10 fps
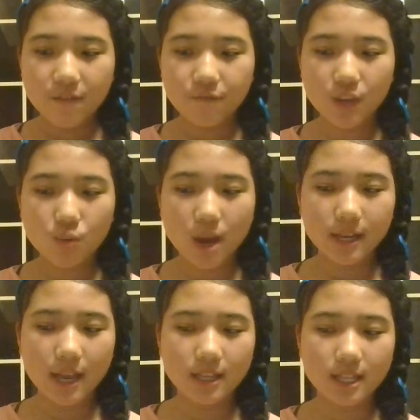VY
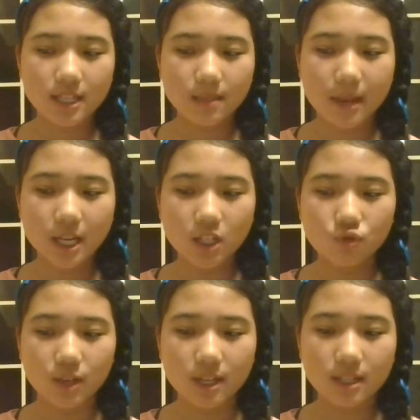Canis
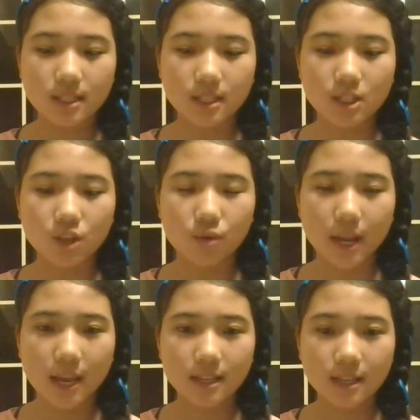Majoris is
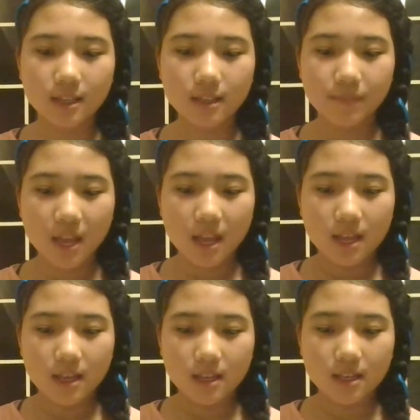located
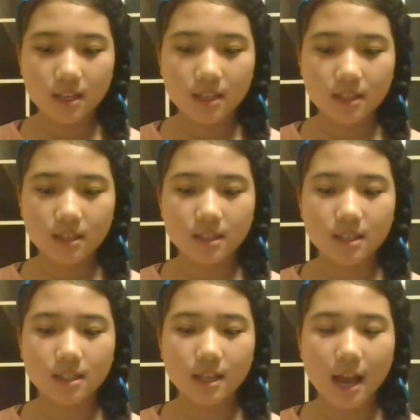in the
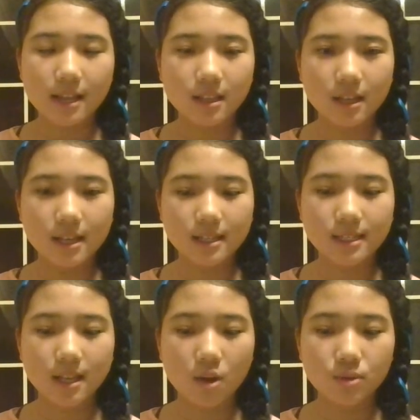slightly
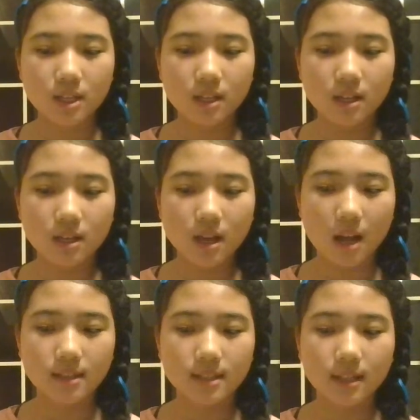southern
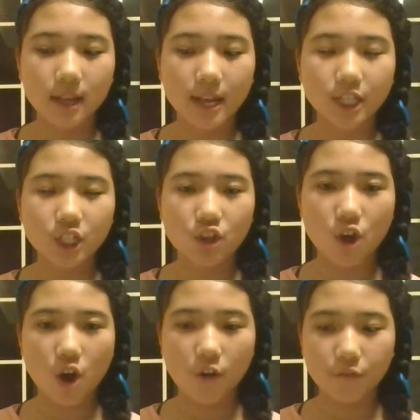
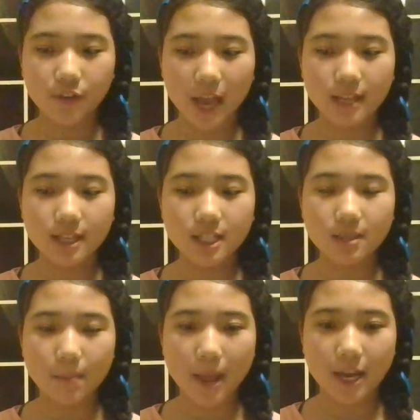constellation of
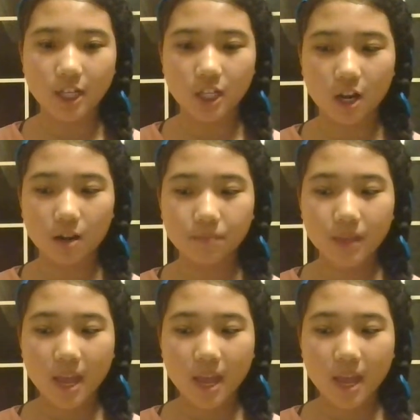Canis Major.